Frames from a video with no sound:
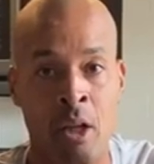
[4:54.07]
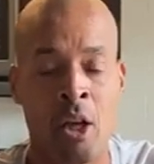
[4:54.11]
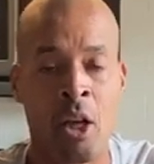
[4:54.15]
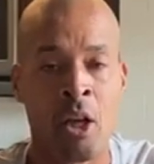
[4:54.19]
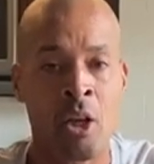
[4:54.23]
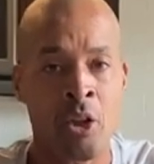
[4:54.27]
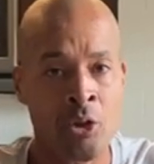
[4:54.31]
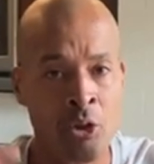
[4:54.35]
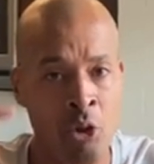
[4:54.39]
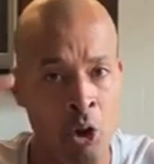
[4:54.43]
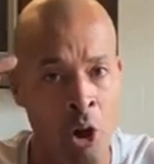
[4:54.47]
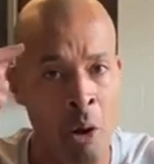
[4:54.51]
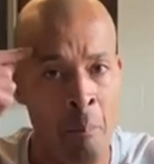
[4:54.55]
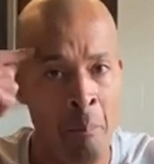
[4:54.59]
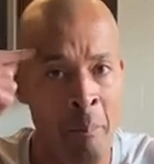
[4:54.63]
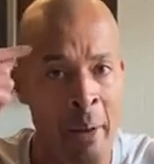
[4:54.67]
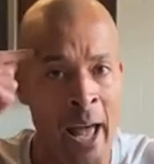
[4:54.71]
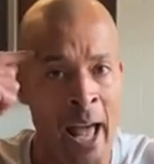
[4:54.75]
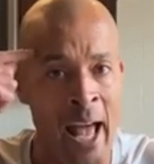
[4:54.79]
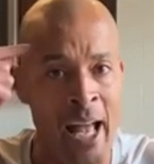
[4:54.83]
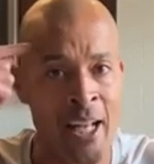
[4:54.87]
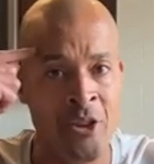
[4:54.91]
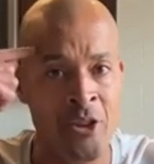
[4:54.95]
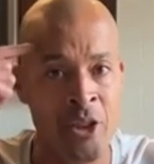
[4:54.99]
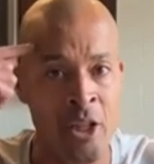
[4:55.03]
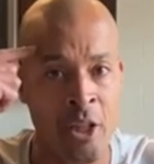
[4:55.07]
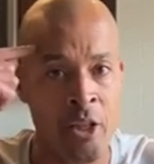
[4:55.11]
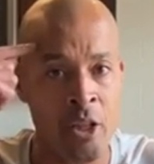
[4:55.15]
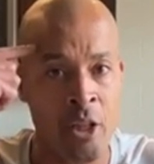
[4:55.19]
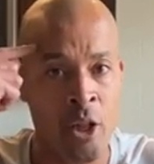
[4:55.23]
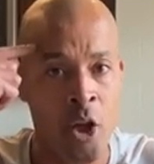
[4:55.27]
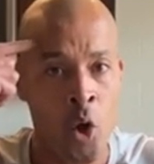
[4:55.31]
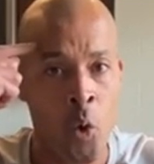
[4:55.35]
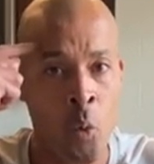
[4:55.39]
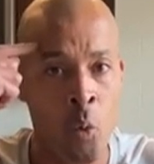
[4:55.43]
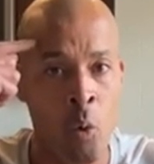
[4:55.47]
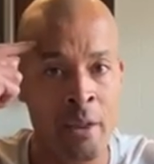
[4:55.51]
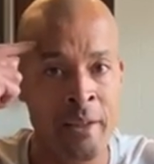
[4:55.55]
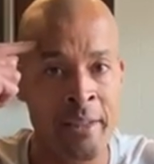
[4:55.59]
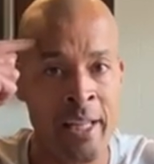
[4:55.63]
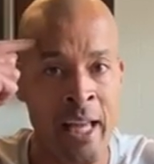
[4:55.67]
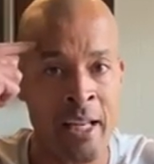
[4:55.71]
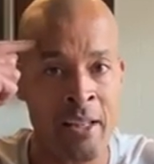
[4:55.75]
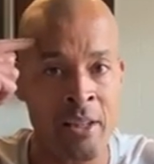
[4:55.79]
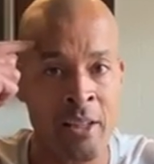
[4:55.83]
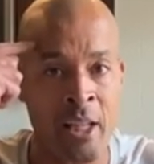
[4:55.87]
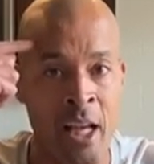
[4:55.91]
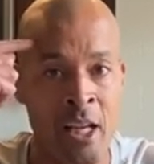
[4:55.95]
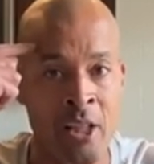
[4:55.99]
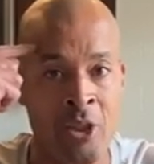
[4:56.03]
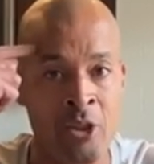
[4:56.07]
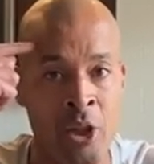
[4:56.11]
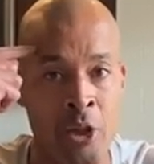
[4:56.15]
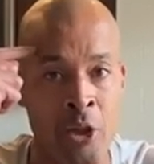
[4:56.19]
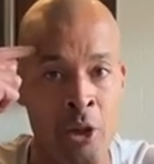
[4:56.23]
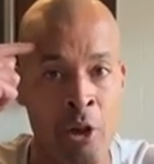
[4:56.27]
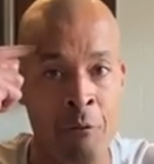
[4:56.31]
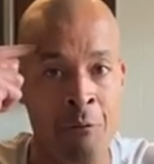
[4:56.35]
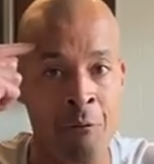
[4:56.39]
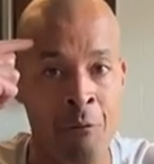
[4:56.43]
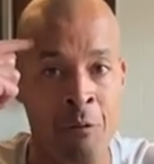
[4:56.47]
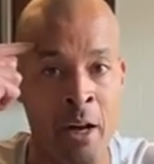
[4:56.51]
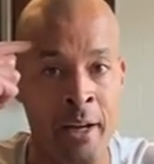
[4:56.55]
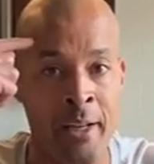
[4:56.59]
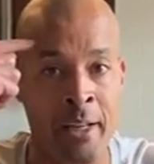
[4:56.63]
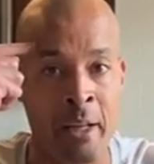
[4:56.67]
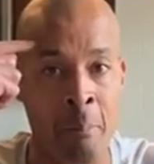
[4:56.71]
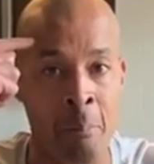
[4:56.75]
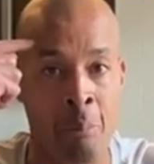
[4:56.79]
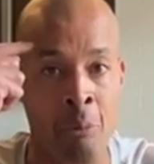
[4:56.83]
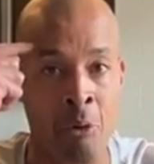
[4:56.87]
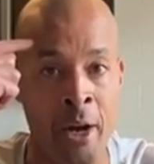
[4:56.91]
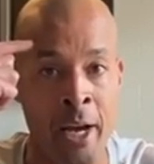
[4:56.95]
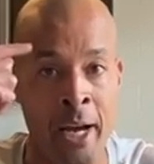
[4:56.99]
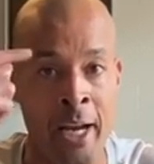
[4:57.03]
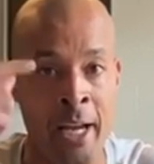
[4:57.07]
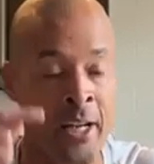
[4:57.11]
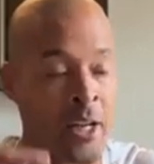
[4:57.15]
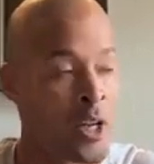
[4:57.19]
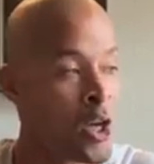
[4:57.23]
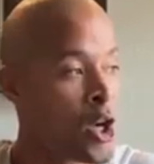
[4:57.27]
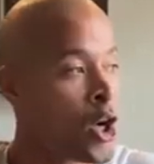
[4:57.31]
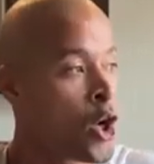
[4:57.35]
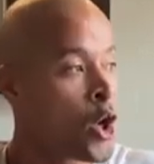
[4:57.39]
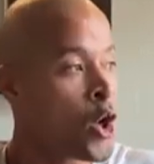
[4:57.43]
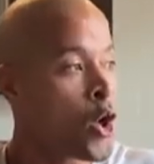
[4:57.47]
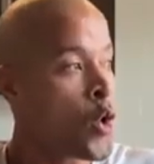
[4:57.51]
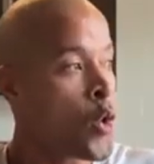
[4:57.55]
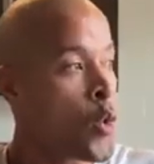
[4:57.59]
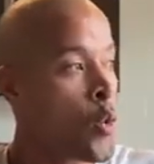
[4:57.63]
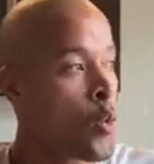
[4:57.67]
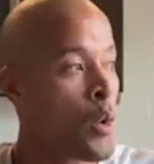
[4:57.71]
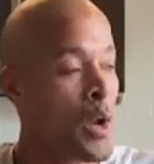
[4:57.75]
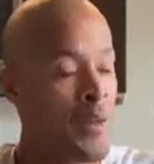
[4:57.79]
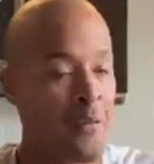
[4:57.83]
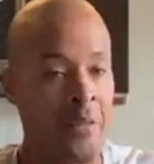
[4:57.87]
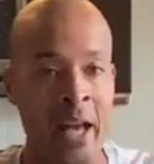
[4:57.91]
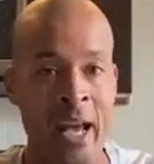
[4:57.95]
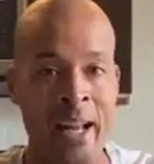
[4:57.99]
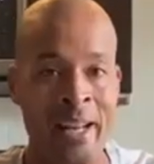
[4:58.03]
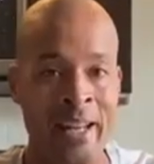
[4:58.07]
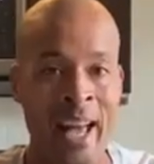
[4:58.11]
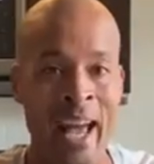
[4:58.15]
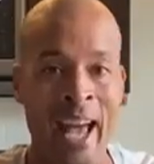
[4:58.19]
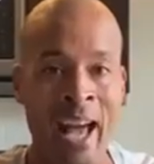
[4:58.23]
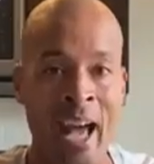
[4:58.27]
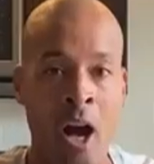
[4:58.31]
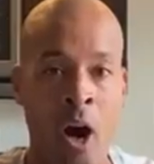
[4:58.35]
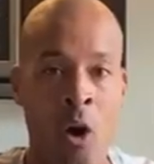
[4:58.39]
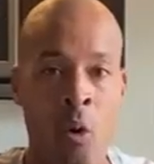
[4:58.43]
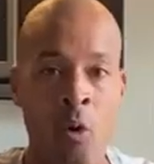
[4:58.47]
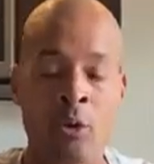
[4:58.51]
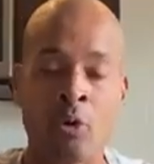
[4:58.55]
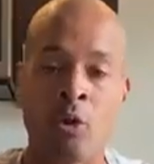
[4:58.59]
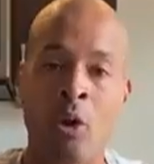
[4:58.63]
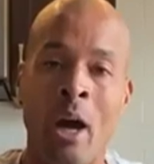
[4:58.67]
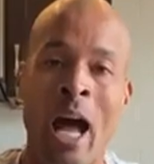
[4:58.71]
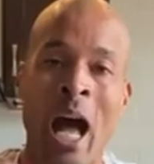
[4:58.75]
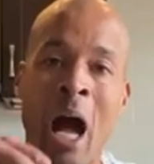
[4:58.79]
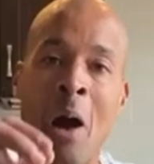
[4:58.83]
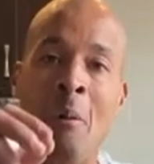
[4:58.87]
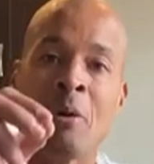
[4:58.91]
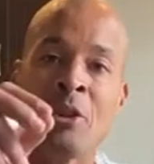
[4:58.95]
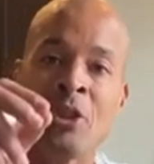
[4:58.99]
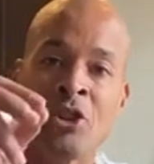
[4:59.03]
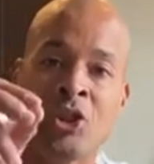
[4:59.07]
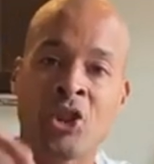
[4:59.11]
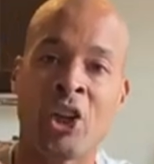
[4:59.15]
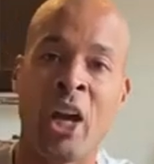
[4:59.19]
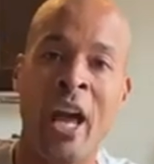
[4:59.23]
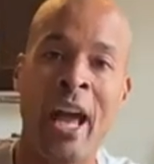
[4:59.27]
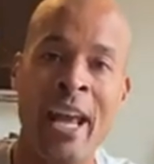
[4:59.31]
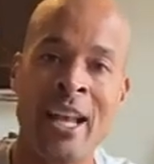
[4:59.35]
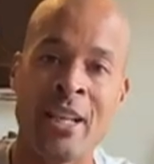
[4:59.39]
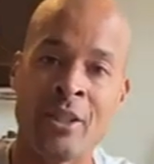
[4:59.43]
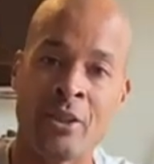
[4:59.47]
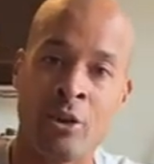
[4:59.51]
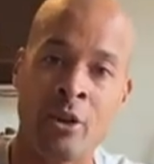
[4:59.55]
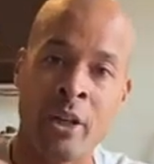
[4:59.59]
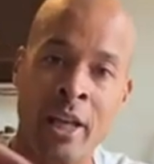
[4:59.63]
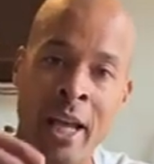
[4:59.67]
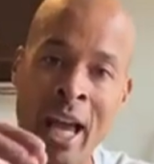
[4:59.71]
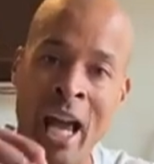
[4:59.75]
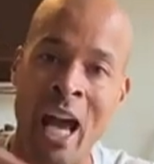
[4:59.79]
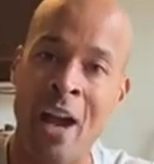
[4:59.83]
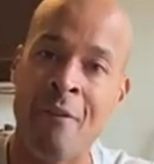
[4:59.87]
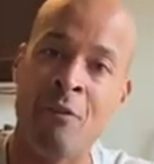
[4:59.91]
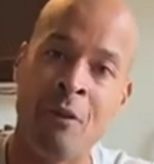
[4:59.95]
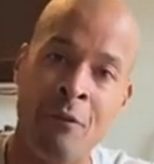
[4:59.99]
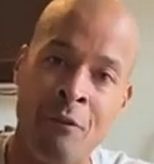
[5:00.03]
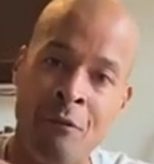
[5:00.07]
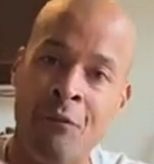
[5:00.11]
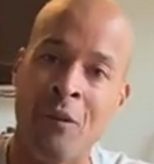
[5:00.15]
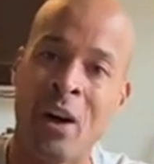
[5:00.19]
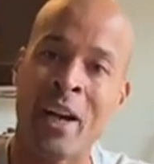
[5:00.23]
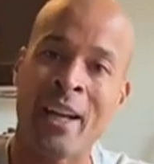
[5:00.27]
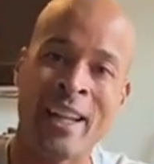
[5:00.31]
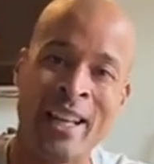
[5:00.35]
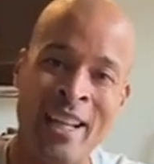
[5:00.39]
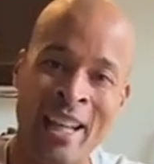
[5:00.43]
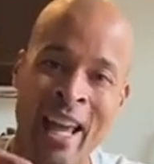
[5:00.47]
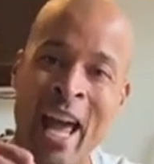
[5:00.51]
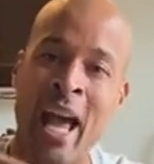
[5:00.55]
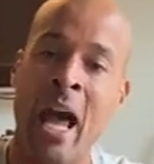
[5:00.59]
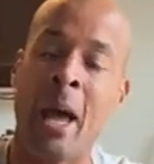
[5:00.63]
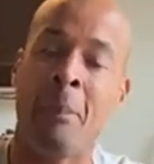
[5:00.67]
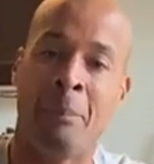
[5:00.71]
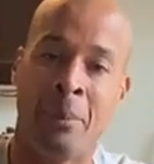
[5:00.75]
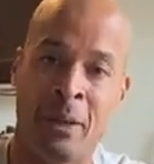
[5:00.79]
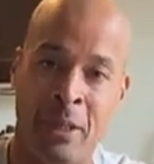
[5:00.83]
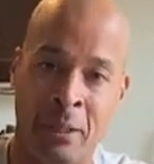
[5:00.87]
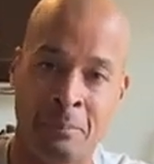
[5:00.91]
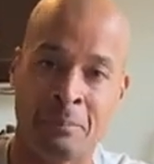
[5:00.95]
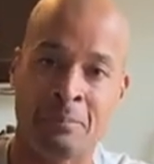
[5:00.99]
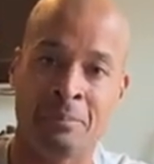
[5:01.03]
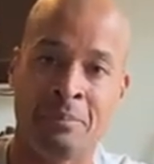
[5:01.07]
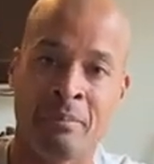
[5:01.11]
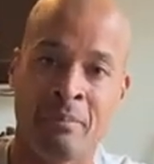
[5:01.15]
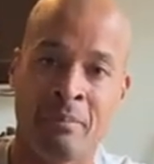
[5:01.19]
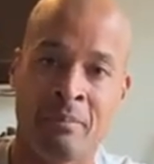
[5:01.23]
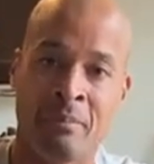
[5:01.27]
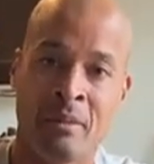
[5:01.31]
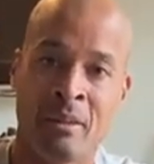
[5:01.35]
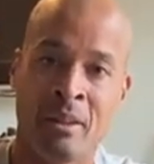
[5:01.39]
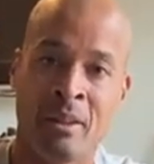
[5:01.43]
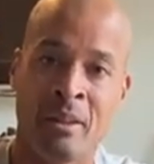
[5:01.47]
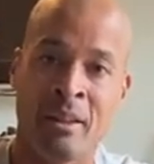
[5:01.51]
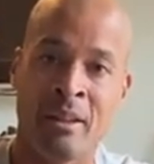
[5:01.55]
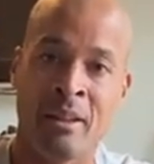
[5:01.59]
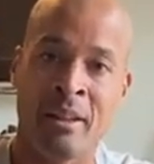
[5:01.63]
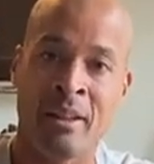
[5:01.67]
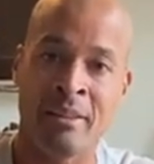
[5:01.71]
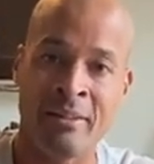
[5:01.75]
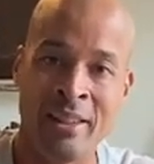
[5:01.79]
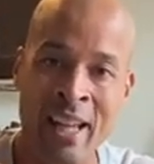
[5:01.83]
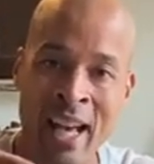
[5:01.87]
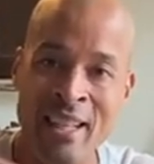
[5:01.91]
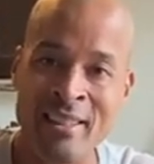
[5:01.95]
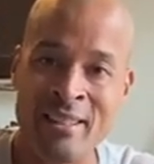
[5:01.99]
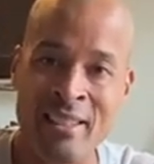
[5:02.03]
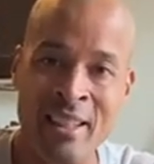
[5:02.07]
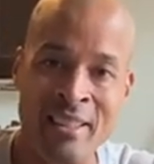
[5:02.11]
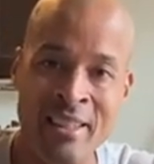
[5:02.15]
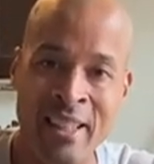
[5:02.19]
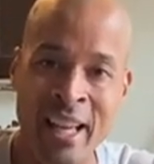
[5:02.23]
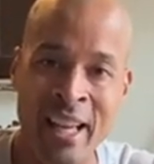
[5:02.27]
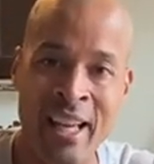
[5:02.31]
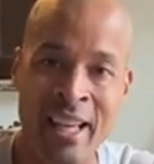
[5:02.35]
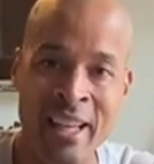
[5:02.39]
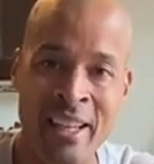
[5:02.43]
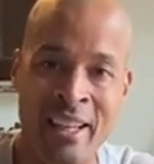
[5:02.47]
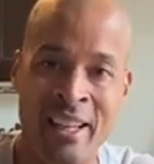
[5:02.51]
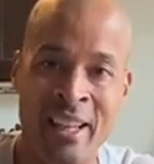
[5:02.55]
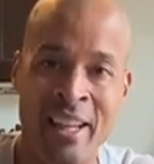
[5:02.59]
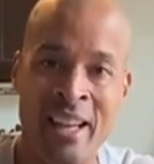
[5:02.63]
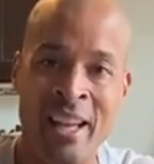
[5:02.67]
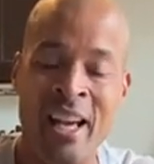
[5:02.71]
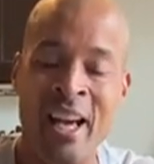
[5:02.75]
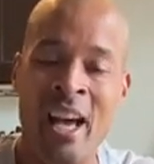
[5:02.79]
So imagine what that does to your fucking brain when they now, so how is change going to ever fucking happen That's the thing.